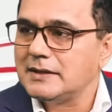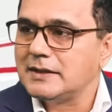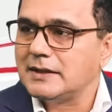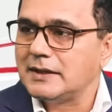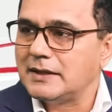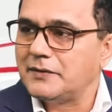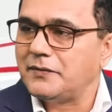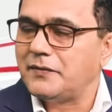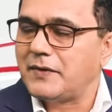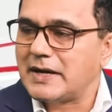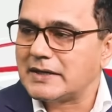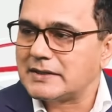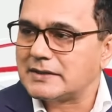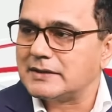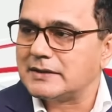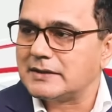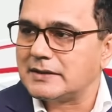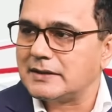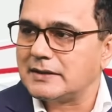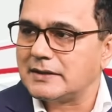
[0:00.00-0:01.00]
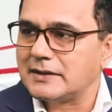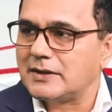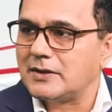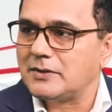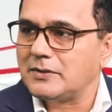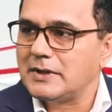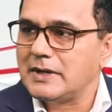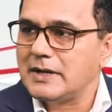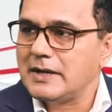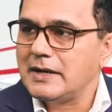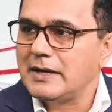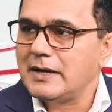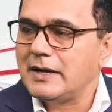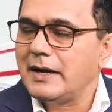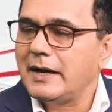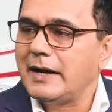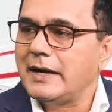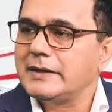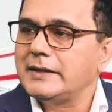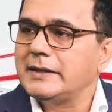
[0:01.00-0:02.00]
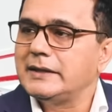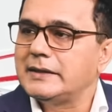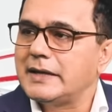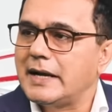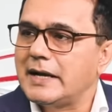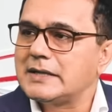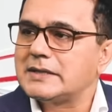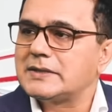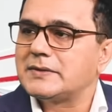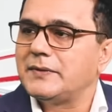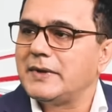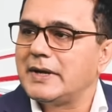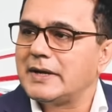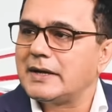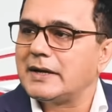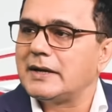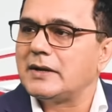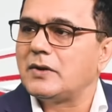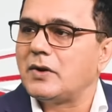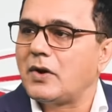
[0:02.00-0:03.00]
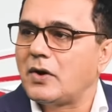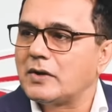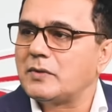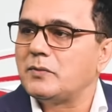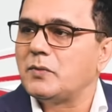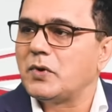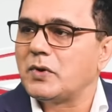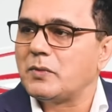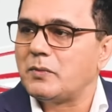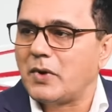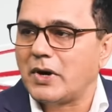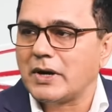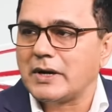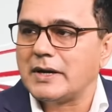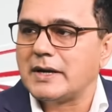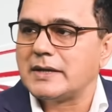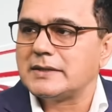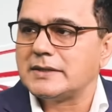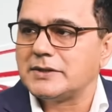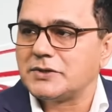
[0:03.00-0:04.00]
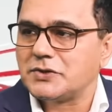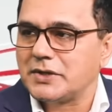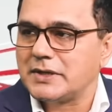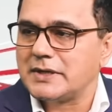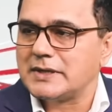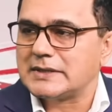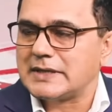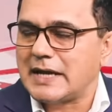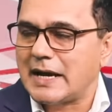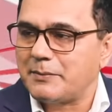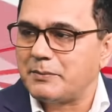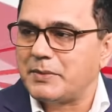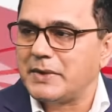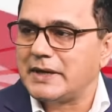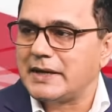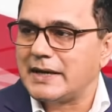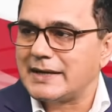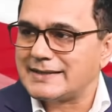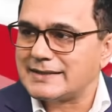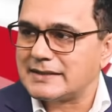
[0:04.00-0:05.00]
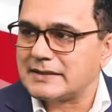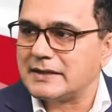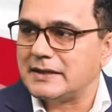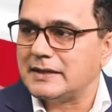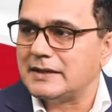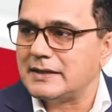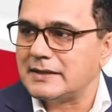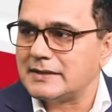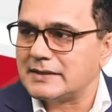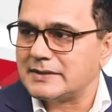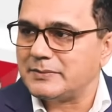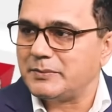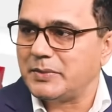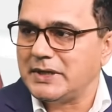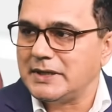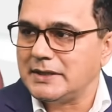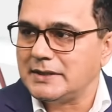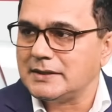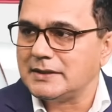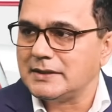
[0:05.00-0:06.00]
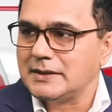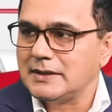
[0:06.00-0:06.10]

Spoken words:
a faster turnaround. I think that's where a lot more modernization is happening at scale and speed.